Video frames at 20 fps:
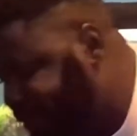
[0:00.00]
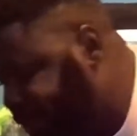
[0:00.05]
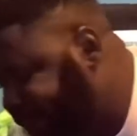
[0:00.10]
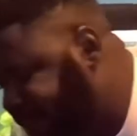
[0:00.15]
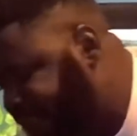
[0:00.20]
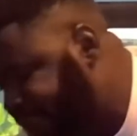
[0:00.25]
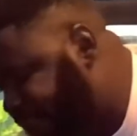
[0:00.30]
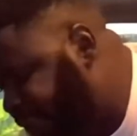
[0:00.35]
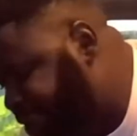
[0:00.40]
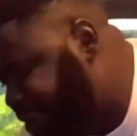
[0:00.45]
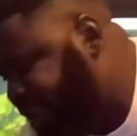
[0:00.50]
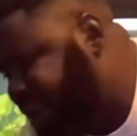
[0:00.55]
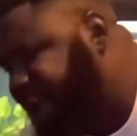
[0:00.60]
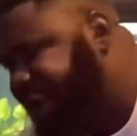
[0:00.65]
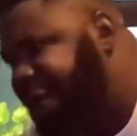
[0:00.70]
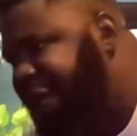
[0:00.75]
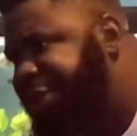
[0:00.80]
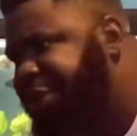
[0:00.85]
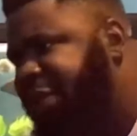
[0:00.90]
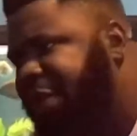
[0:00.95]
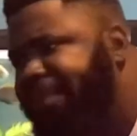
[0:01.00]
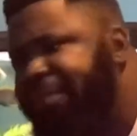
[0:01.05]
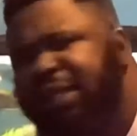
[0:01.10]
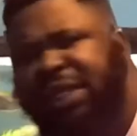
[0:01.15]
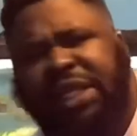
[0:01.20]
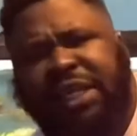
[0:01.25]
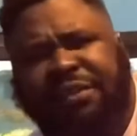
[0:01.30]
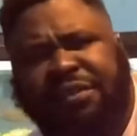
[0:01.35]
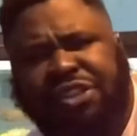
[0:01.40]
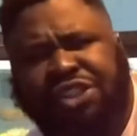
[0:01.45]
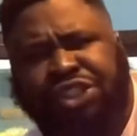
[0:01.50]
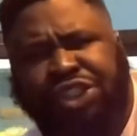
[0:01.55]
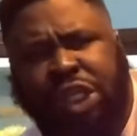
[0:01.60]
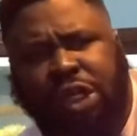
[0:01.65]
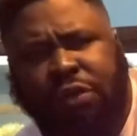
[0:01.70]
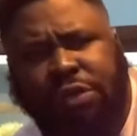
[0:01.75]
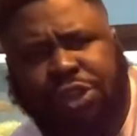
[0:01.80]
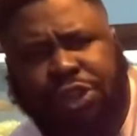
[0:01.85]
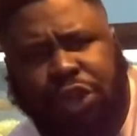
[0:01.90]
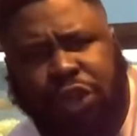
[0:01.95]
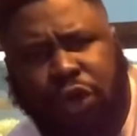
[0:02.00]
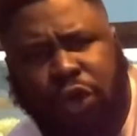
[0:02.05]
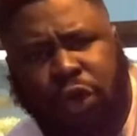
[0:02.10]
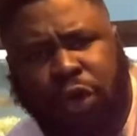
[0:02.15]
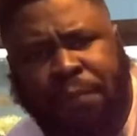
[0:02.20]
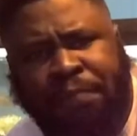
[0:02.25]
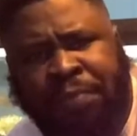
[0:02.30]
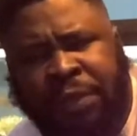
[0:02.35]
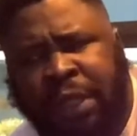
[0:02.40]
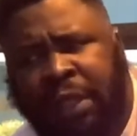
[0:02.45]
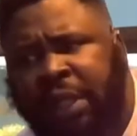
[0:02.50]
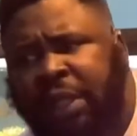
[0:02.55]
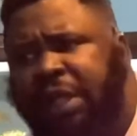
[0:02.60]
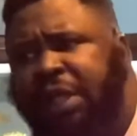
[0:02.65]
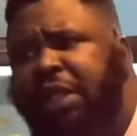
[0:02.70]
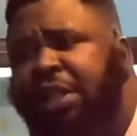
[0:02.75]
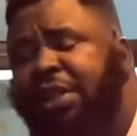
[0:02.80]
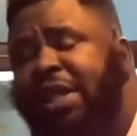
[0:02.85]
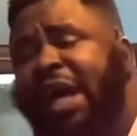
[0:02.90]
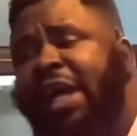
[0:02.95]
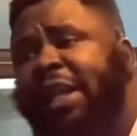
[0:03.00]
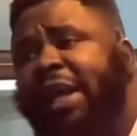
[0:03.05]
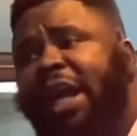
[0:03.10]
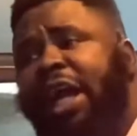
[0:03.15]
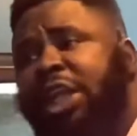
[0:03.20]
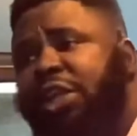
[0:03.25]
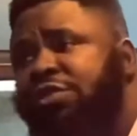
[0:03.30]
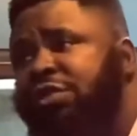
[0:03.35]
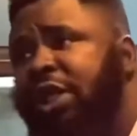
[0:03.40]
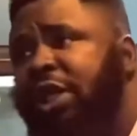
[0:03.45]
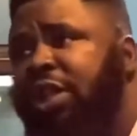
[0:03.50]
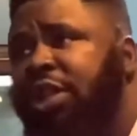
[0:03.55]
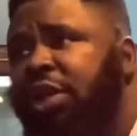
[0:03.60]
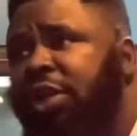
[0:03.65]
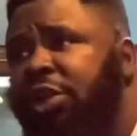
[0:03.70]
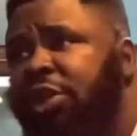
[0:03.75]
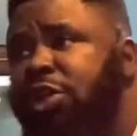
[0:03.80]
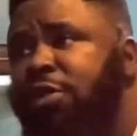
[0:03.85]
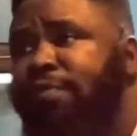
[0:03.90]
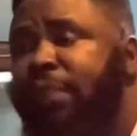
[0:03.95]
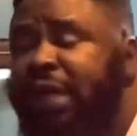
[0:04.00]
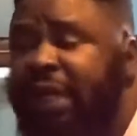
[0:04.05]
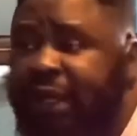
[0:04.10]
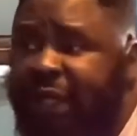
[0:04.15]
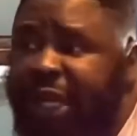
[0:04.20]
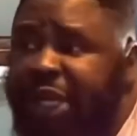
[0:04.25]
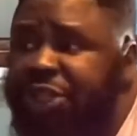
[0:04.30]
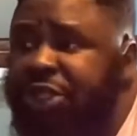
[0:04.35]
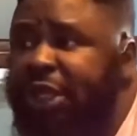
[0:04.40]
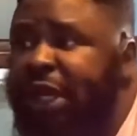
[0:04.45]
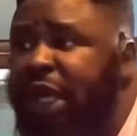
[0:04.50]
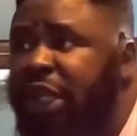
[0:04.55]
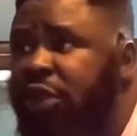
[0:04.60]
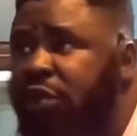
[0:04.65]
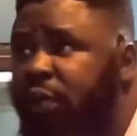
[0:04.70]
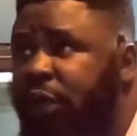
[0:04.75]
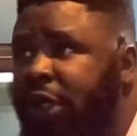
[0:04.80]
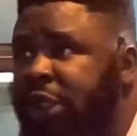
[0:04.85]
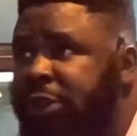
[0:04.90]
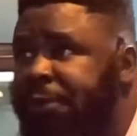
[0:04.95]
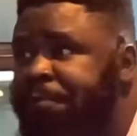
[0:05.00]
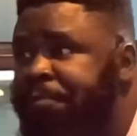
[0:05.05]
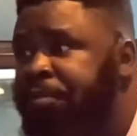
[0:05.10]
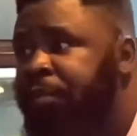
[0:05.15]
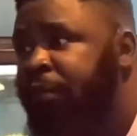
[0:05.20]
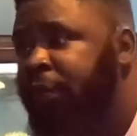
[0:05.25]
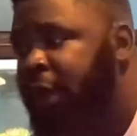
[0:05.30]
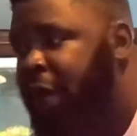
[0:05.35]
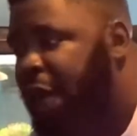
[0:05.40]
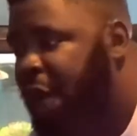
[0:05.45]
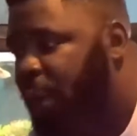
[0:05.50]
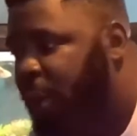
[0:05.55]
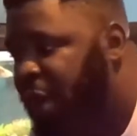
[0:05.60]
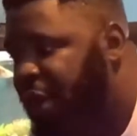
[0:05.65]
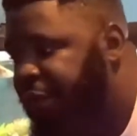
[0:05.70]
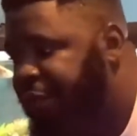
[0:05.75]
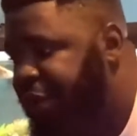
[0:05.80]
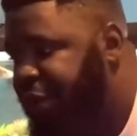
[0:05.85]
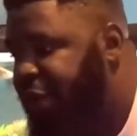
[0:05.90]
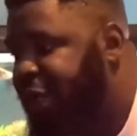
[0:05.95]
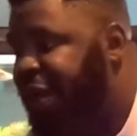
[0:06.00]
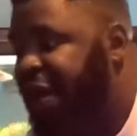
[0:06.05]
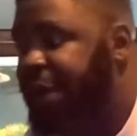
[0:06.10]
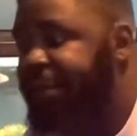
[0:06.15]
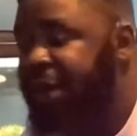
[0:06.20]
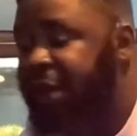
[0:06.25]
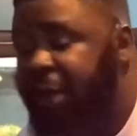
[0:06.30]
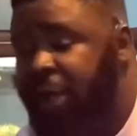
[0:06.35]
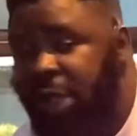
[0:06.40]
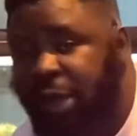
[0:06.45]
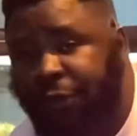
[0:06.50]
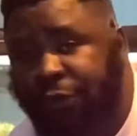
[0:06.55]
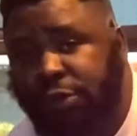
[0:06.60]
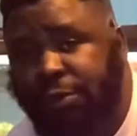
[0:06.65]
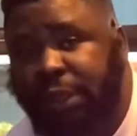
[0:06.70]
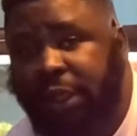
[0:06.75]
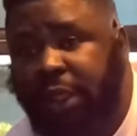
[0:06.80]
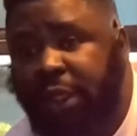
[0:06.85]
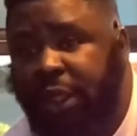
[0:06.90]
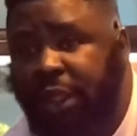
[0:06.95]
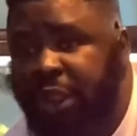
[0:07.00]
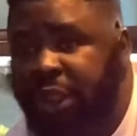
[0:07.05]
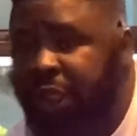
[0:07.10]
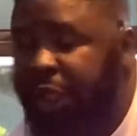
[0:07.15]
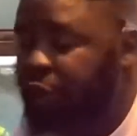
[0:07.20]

medications out there I believe General Cure. That actually is a good medication as well, However, you got to be careful because it